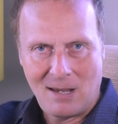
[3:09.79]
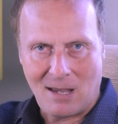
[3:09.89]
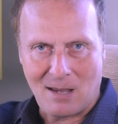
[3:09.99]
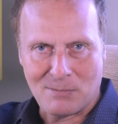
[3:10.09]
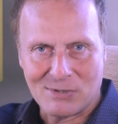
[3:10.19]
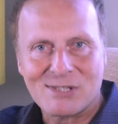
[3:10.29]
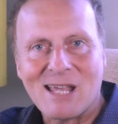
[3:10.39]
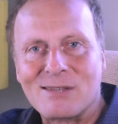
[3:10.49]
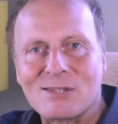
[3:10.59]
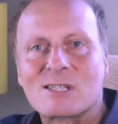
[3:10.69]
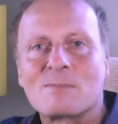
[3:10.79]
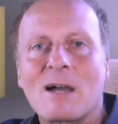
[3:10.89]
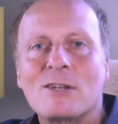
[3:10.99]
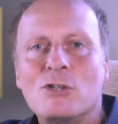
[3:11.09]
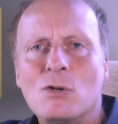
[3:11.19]
um, sense
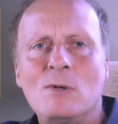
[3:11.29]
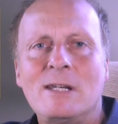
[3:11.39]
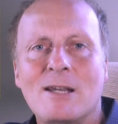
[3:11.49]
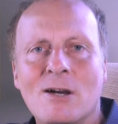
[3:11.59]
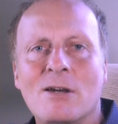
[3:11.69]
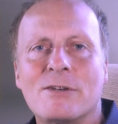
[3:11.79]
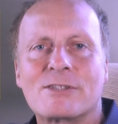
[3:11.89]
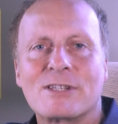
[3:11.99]
my newly earned